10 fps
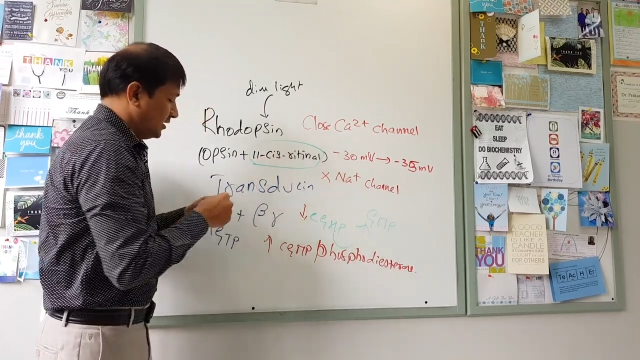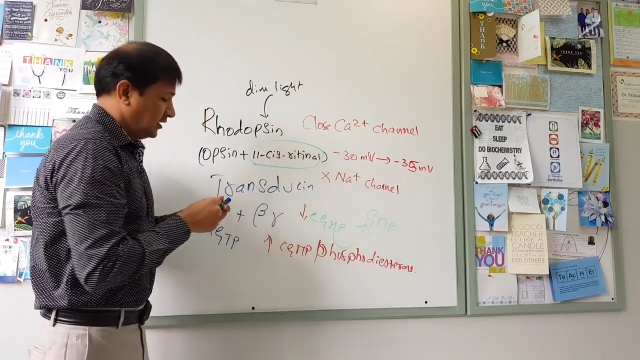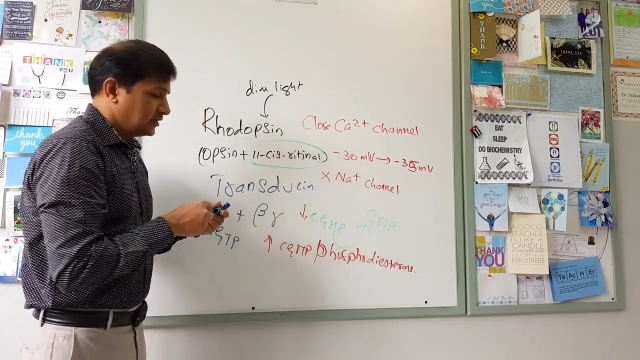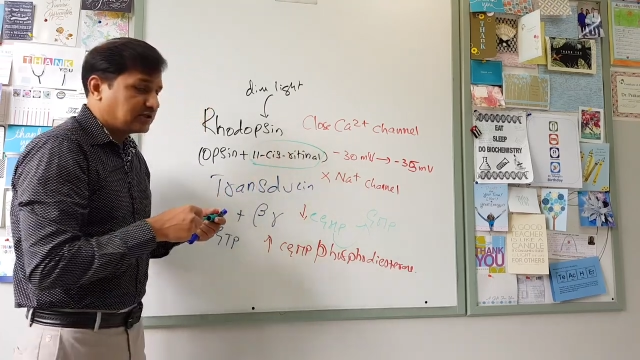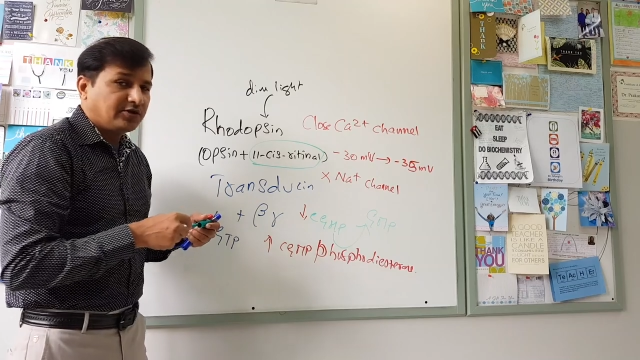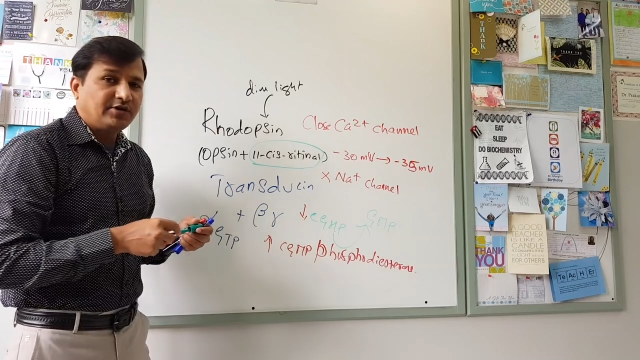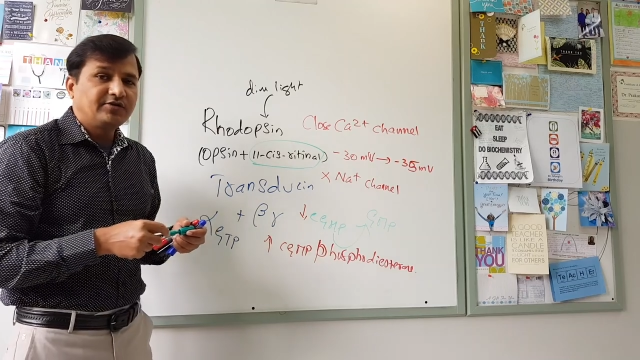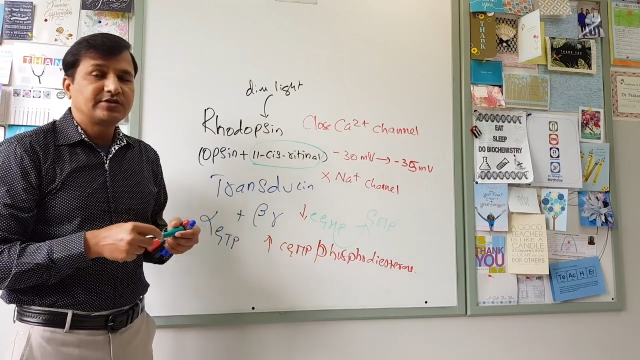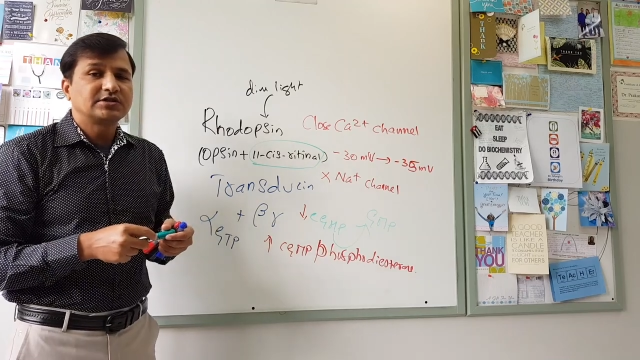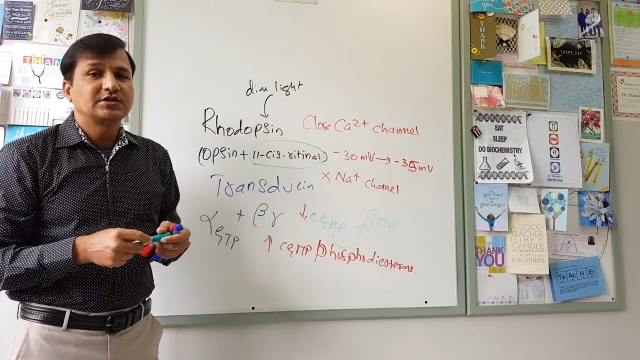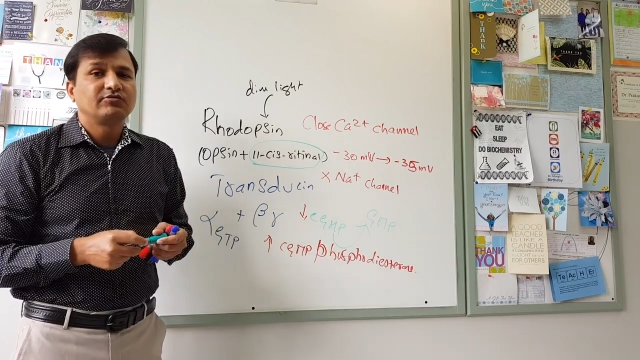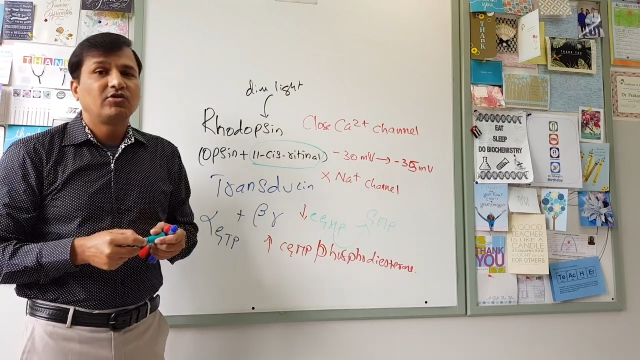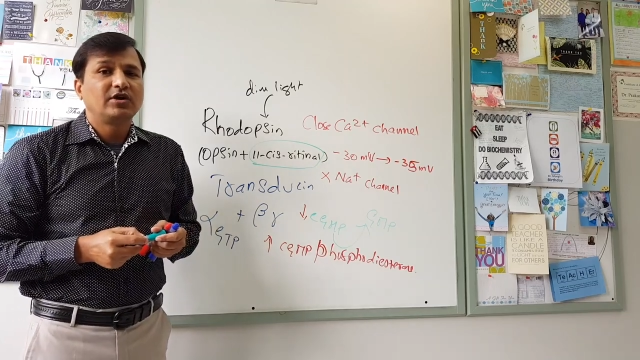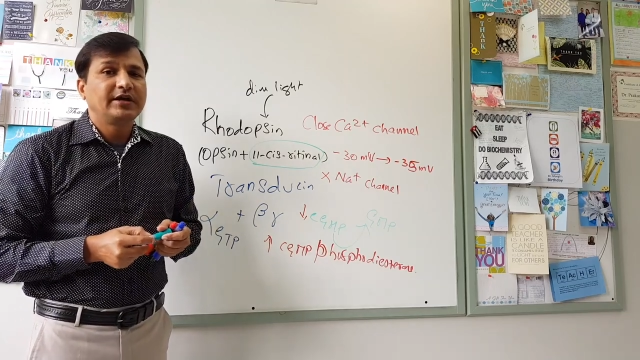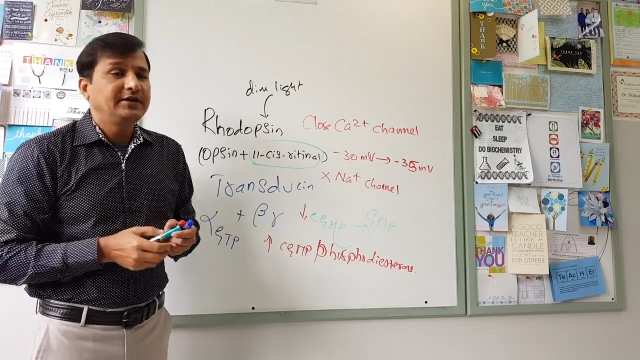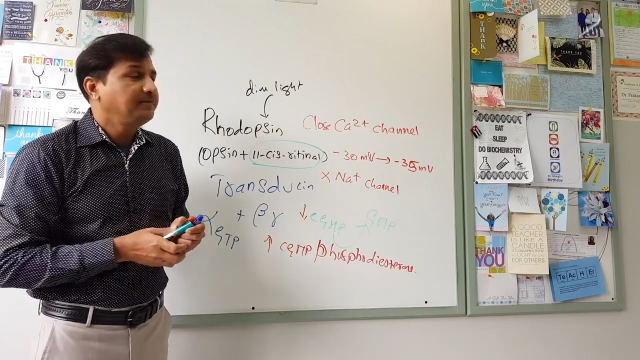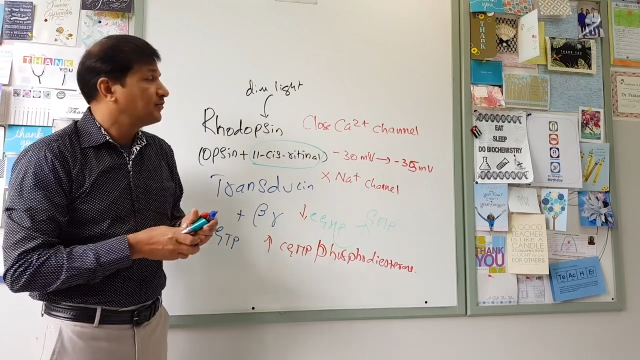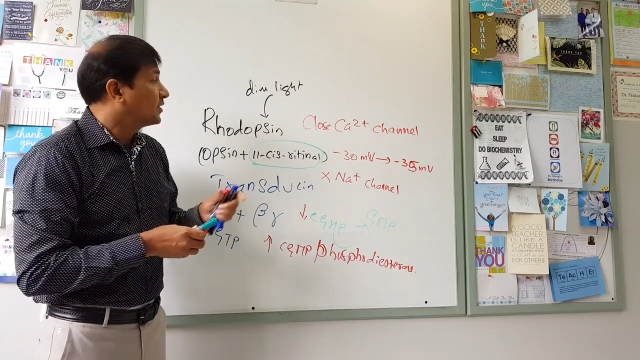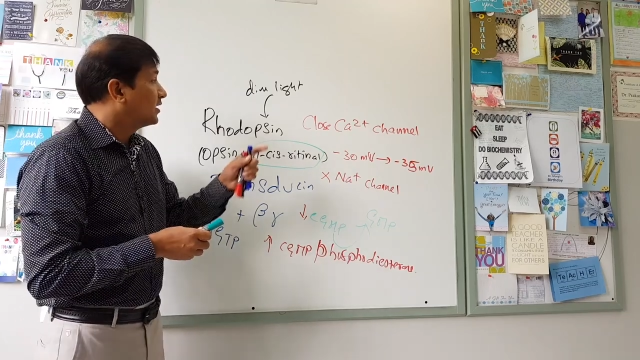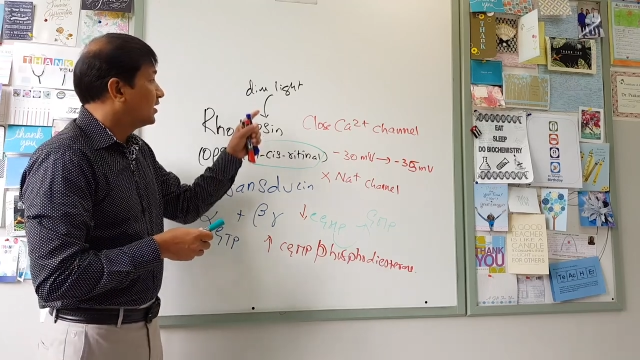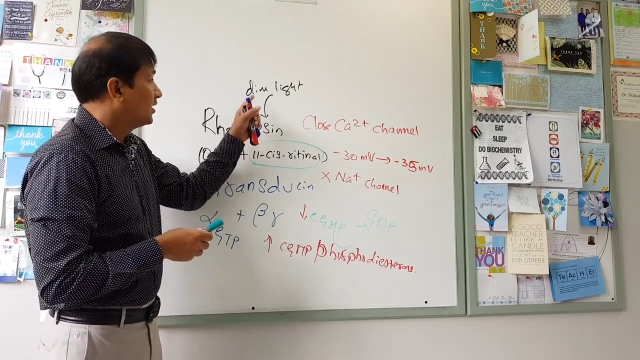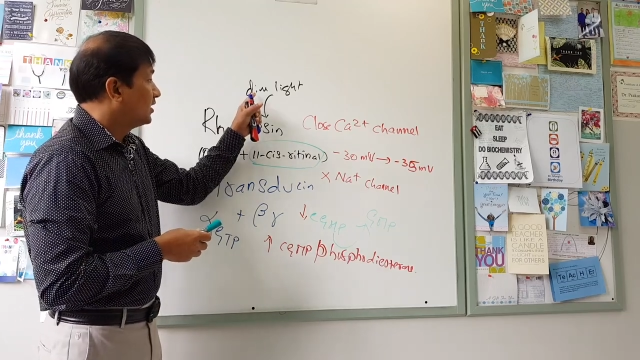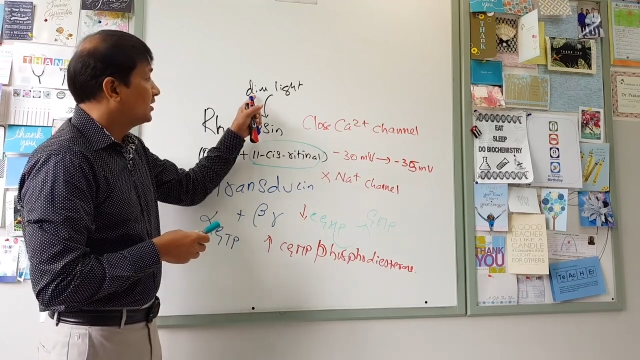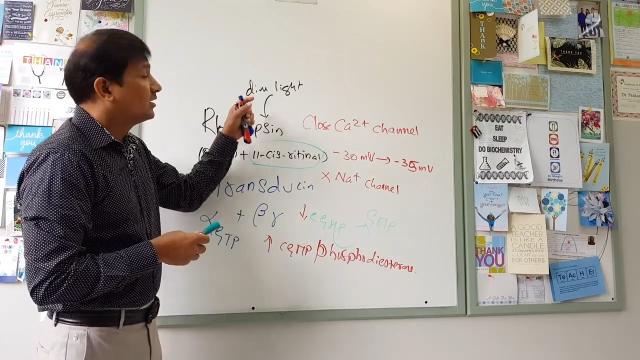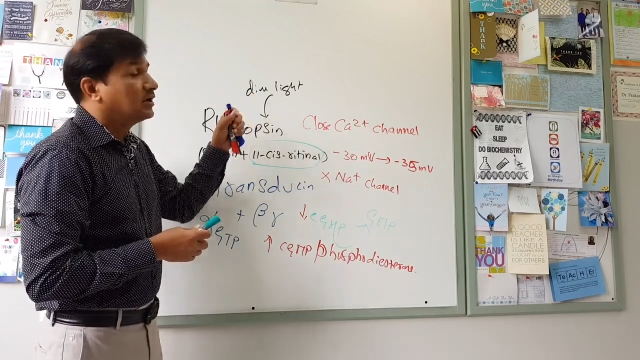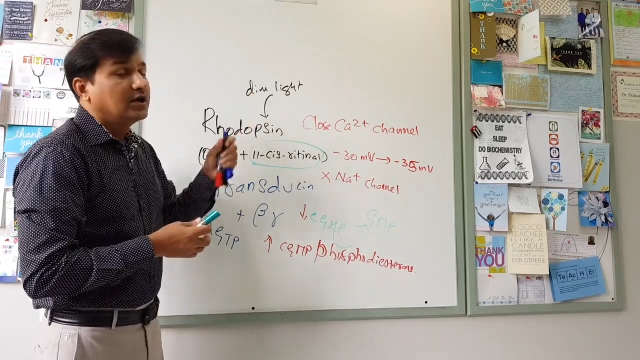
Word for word: is the one which is involved in uh,